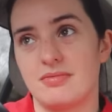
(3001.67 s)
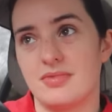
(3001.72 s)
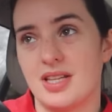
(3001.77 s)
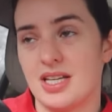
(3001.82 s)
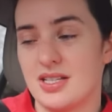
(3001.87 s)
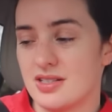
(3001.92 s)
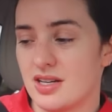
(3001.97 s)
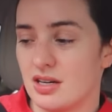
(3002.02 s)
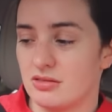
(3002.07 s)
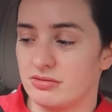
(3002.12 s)

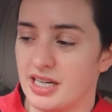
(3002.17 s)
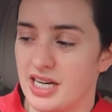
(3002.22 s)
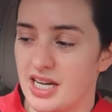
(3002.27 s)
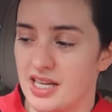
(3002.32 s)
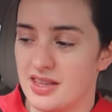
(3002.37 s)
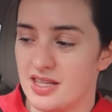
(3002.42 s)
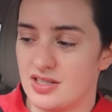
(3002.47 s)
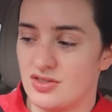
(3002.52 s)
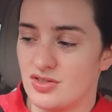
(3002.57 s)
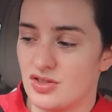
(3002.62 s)
this
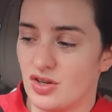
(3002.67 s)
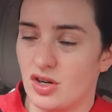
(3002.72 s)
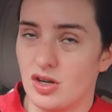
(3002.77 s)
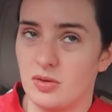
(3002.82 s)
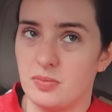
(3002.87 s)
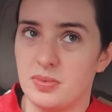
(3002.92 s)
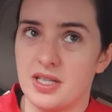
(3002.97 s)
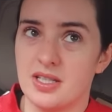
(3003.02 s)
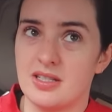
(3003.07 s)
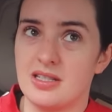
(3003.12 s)
career, this
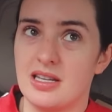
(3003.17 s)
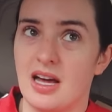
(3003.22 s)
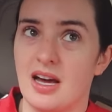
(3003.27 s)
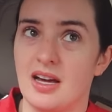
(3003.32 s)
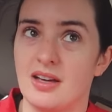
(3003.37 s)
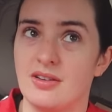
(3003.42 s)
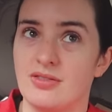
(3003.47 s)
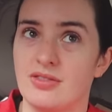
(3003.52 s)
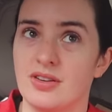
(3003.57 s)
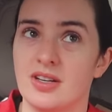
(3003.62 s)
job, this
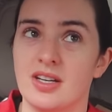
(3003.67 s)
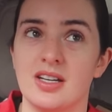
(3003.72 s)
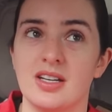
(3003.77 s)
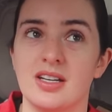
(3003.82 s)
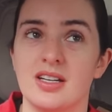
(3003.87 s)
life,